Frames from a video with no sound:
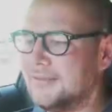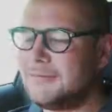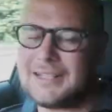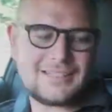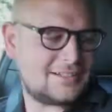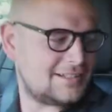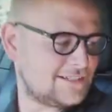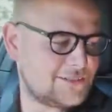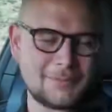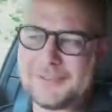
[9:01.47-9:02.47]
well,
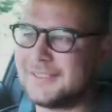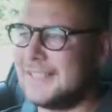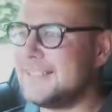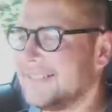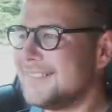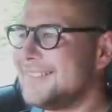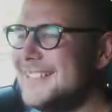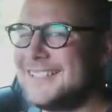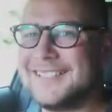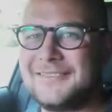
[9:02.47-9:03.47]
actually, I suppose seats
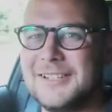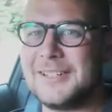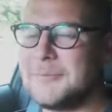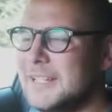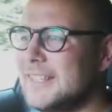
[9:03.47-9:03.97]
is really the big